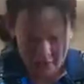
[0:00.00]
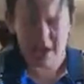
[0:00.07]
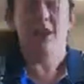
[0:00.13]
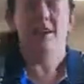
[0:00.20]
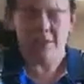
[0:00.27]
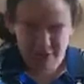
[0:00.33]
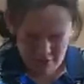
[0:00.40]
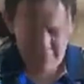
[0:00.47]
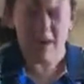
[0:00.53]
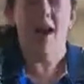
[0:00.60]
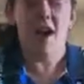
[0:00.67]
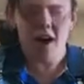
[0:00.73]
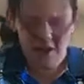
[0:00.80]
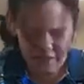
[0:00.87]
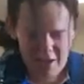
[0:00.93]
works with
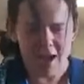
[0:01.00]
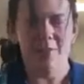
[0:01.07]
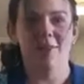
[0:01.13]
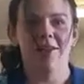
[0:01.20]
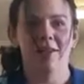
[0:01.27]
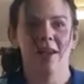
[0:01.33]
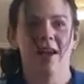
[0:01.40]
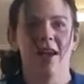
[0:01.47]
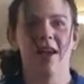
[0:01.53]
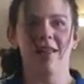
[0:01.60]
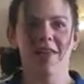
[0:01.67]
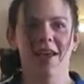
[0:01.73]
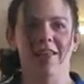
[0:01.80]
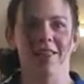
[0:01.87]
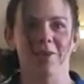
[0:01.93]
five hammers,
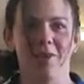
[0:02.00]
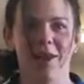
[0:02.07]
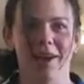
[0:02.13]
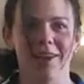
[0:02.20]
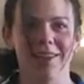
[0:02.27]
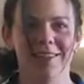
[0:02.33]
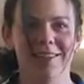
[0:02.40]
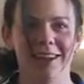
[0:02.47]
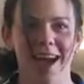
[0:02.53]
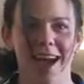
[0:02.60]
then the work is